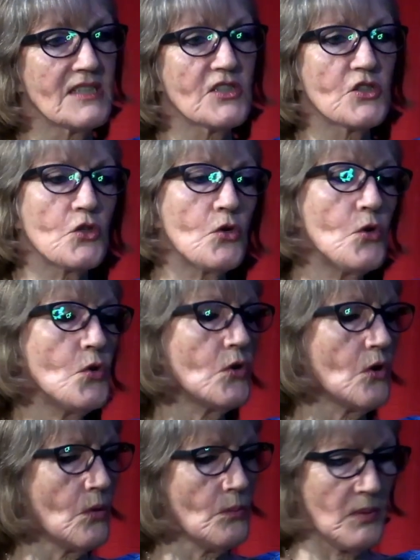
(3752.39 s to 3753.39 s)
It's so
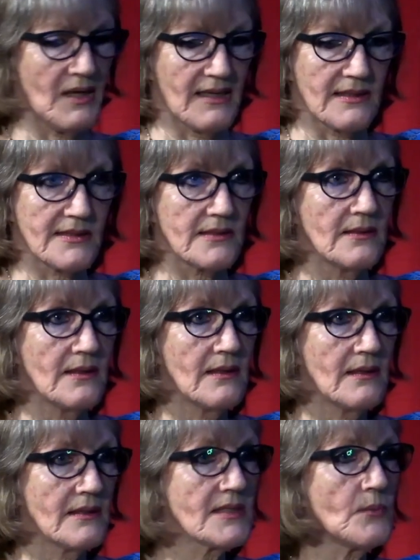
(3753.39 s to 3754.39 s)
complex,
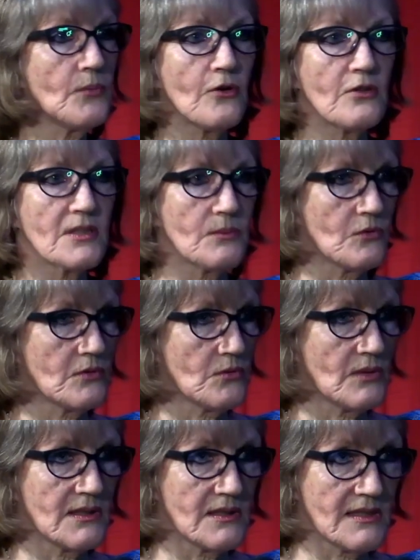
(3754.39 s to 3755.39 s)
it's impossible
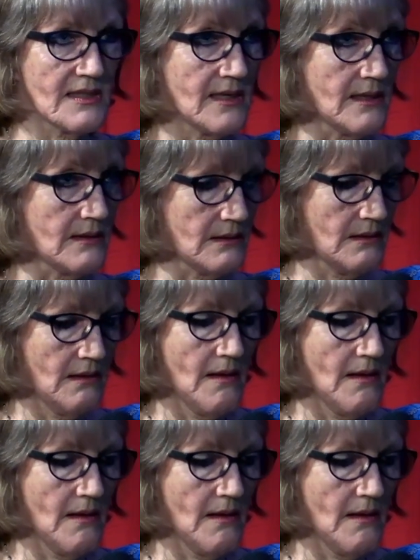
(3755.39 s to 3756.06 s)
to understand.